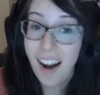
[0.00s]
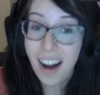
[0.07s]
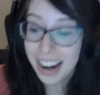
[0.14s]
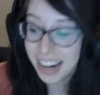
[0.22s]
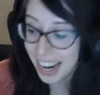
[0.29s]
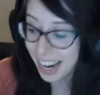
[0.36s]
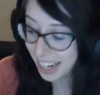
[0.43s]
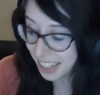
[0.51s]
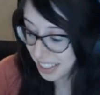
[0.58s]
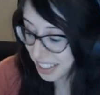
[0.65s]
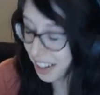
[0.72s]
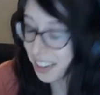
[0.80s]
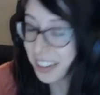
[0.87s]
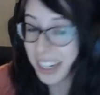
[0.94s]

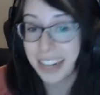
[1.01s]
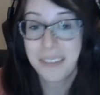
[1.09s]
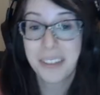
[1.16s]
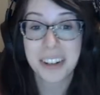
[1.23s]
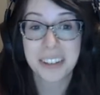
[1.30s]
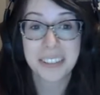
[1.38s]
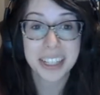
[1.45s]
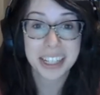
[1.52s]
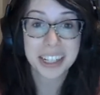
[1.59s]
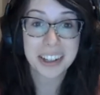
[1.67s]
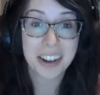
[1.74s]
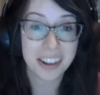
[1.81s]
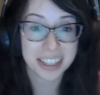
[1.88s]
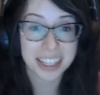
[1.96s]
Oddish! Okay, what are we gonna
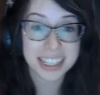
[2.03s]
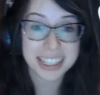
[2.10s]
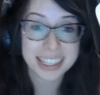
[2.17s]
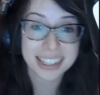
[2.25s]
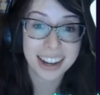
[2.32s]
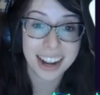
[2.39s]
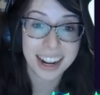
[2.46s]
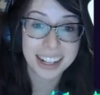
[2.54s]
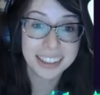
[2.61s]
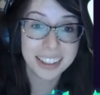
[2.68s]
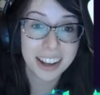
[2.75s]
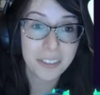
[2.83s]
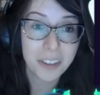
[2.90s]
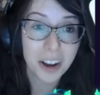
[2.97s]
call this? I
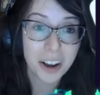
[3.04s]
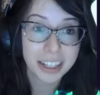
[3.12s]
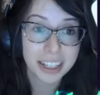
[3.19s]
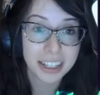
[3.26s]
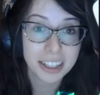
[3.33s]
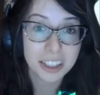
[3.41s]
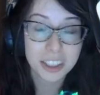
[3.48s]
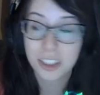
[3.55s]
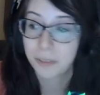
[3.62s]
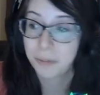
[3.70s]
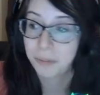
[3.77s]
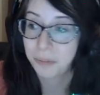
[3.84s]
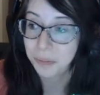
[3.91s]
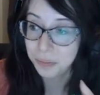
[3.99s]
love Oddish.
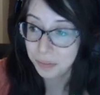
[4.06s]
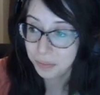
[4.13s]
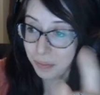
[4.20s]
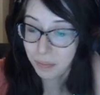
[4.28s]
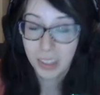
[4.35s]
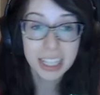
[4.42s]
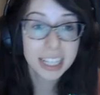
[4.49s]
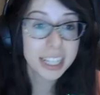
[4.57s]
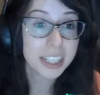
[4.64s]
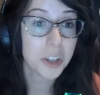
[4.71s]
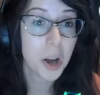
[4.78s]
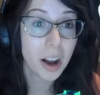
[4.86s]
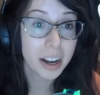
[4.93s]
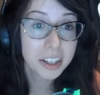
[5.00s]
Is
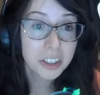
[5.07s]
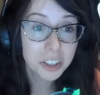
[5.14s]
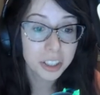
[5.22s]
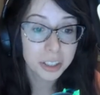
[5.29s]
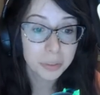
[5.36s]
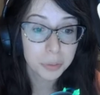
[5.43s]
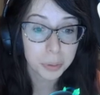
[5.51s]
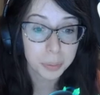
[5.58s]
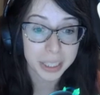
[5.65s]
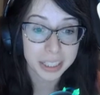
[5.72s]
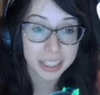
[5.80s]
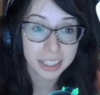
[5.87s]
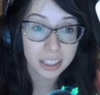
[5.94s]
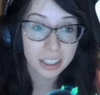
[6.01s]
Oddish good for
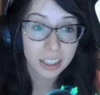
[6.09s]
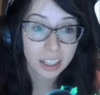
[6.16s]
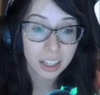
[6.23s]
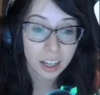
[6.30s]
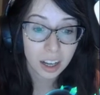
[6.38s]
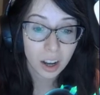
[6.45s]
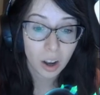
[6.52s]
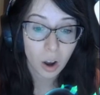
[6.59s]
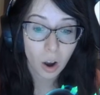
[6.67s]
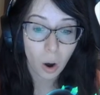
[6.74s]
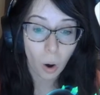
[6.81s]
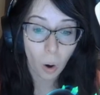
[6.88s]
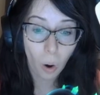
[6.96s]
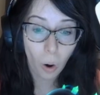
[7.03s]
Whitney?
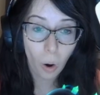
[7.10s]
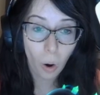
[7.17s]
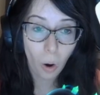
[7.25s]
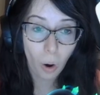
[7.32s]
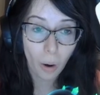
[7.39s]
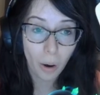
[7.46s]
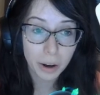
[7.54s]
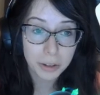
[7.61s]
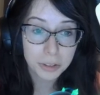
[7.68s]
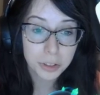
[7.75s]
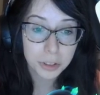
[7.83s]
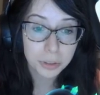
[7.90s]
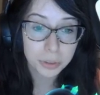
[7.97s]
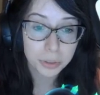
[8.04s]
Oh,
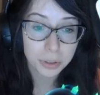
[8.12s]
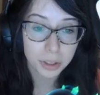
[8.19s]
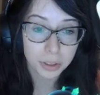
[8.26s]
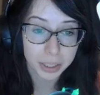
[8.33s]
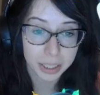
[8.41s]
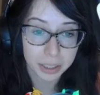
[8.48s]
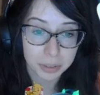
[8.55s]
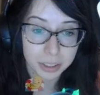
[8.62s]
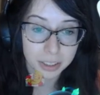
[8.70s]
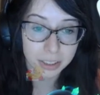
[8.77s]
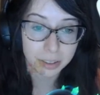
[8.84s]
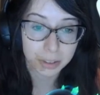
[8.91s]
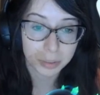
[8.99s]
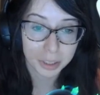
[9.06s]
dude. Okay, we're
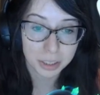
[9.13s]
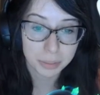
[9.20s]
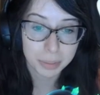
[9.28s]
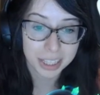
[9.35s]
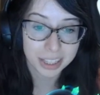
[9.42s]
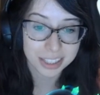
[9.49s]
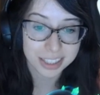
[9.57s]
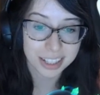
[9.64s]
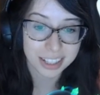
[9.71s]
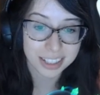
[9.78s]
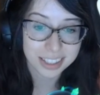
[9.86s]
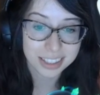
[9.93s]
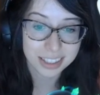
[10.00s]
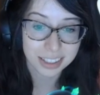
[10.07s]
gonna we're gonna make this thing
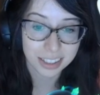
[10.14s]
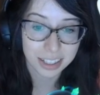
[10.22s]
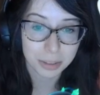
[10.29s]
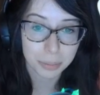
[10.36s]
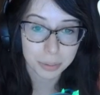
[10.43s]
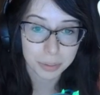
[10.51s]
sleep.